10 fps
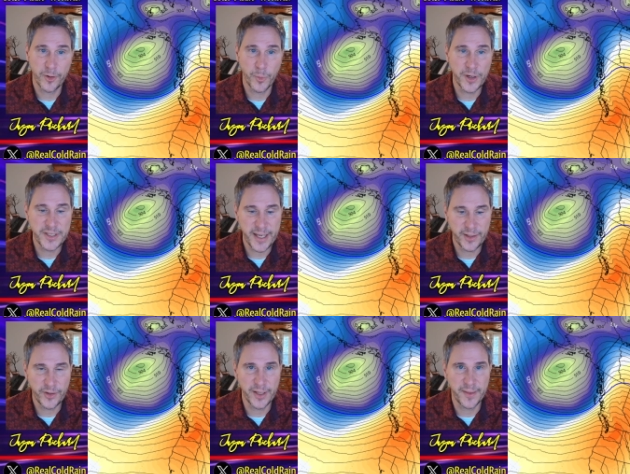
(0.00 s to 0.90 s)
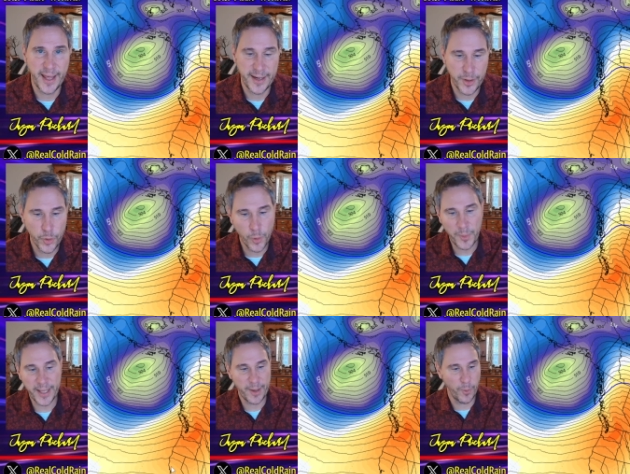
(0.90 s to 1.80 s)
We're going to take a look at that.
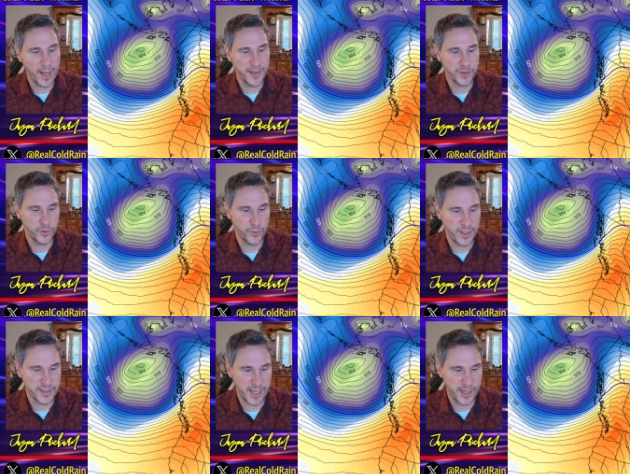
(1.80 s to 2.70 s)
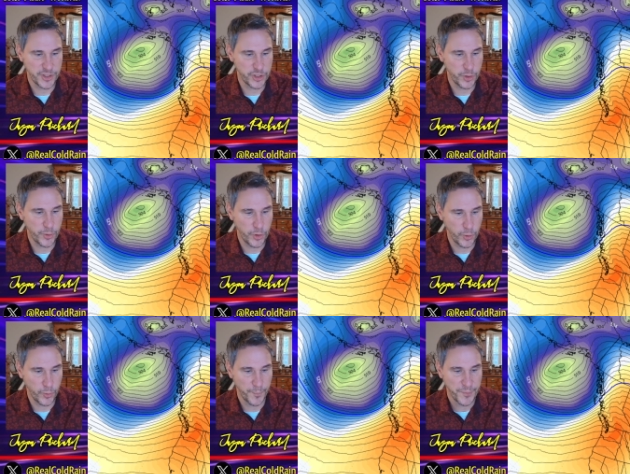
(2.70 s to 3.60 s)
Normally, what I do is I show
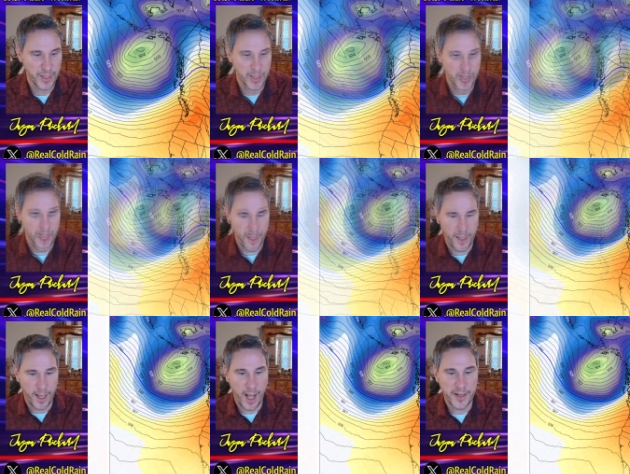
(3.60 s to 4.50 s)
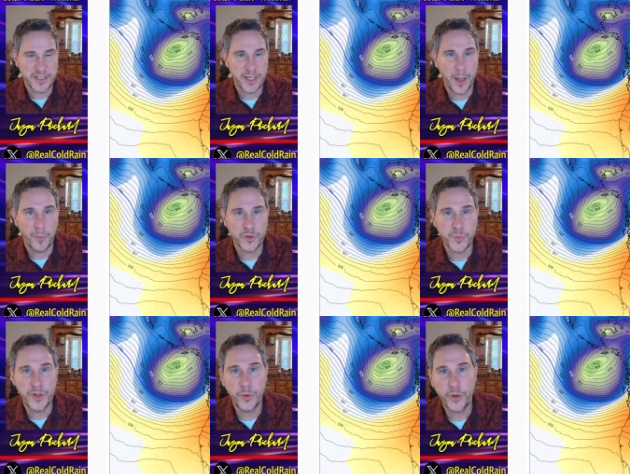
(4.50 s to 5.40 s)
you ensembles,
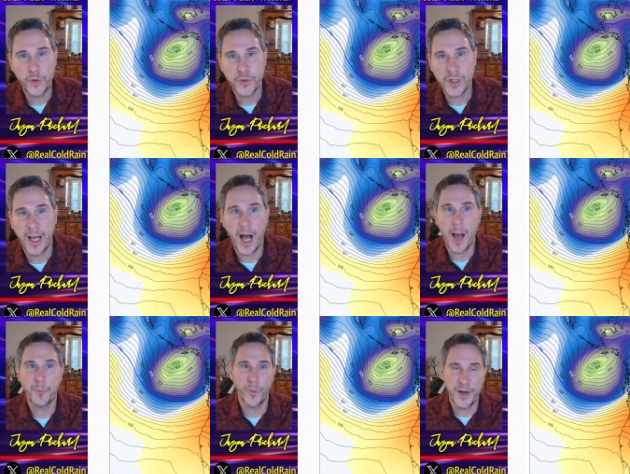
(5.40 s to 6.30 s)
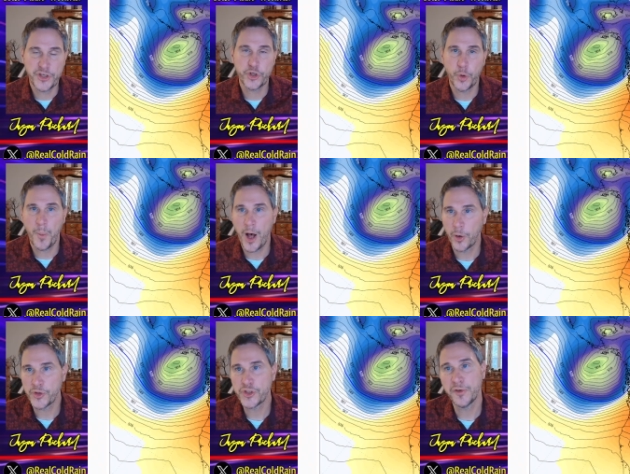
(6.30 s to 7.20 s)
we don't use operational
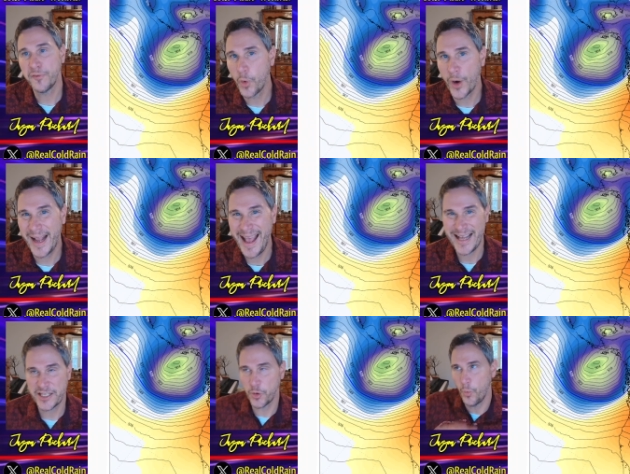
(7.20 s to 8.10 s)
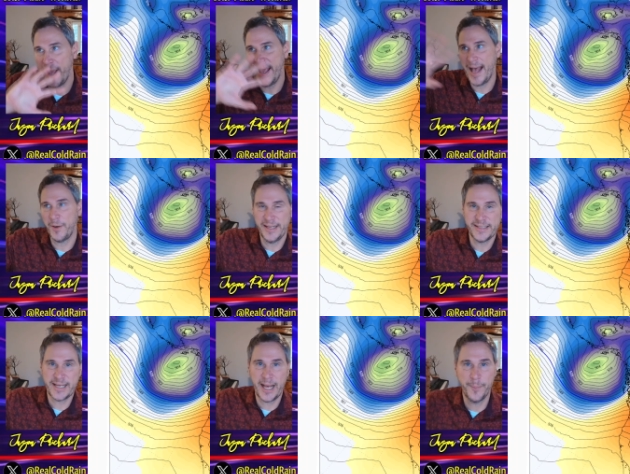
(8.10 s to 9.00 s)
models to forecast way out in
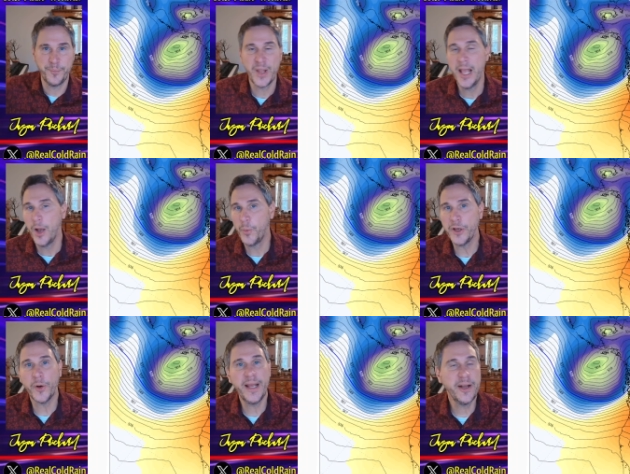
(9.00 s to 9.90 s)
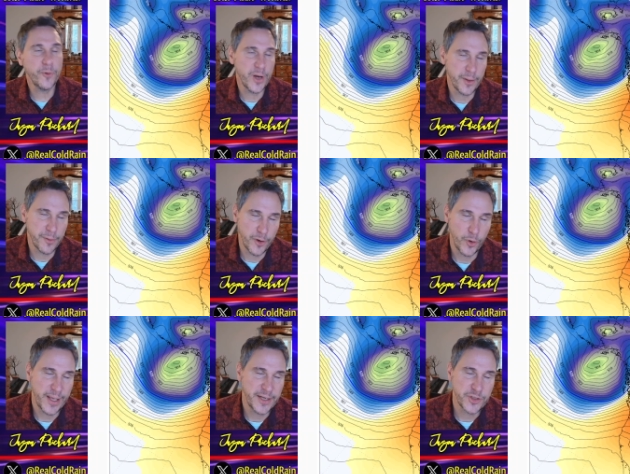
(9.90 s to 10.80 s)
time. We are entering,
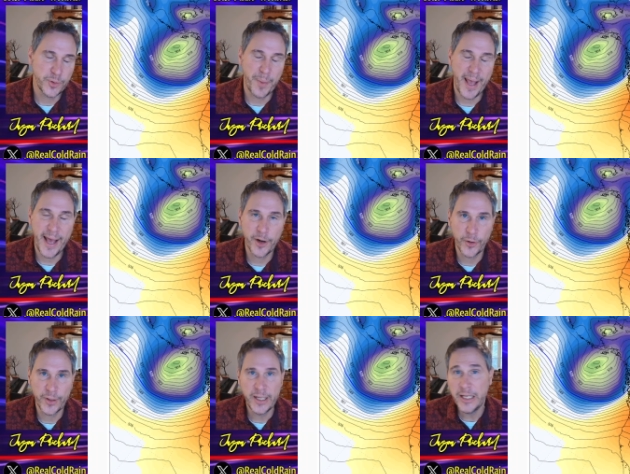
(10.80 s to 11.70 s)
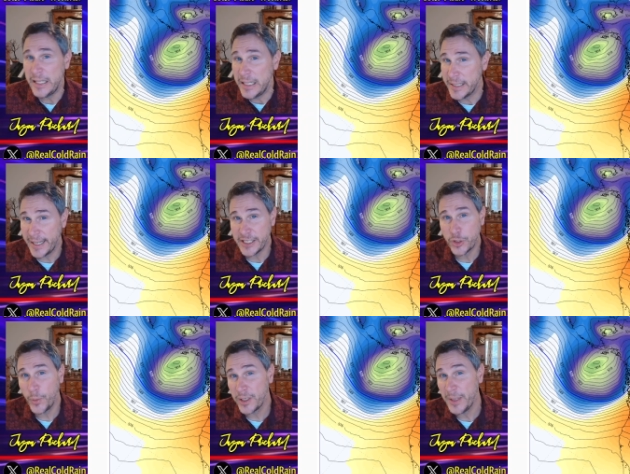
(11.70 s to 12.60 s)
though, into a pattern that is
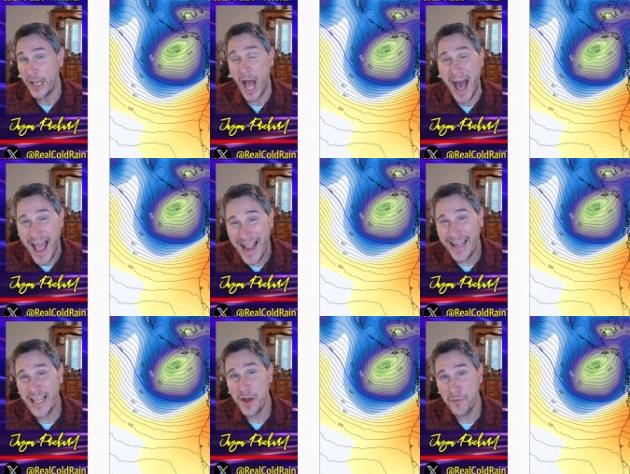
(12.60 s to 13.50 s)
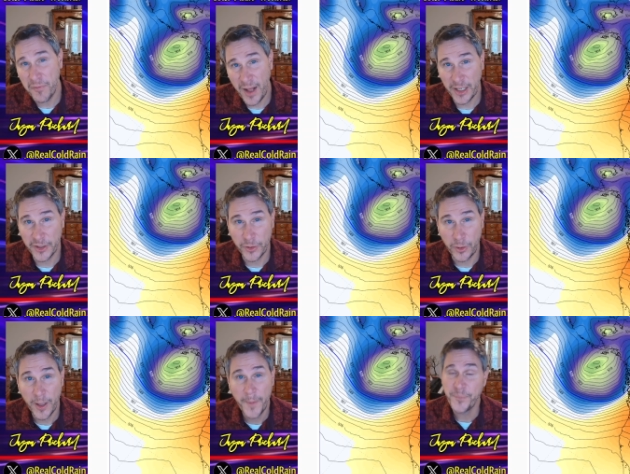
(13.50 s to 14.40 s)
going to be highly
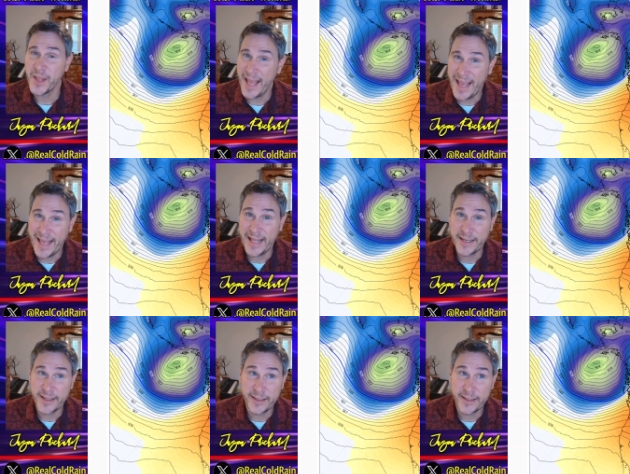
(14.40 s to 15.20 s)
volatile and